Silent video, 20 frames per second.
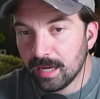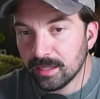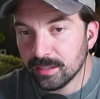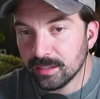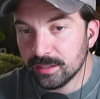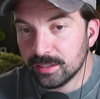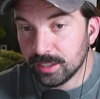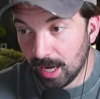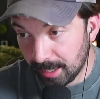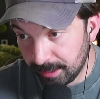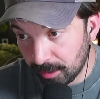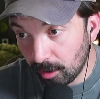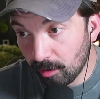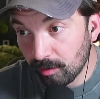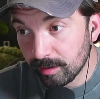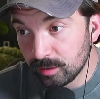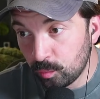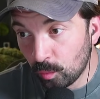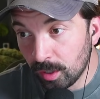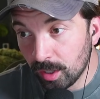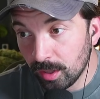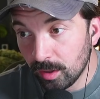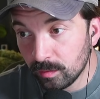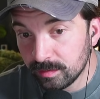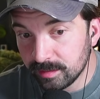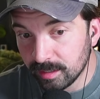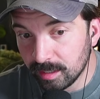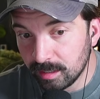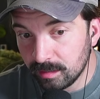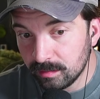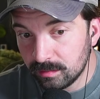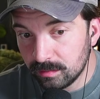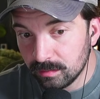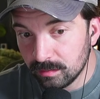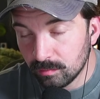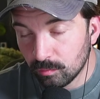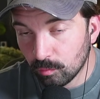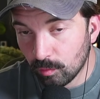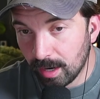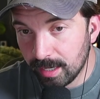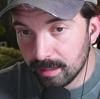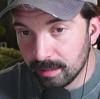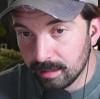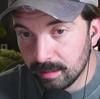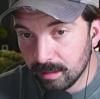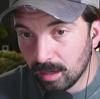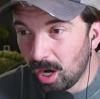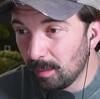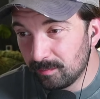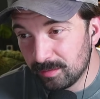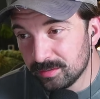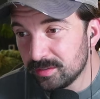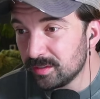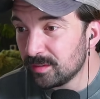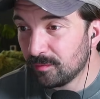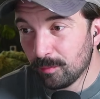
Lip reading: Zygarde is one of those things, right? Obviously, for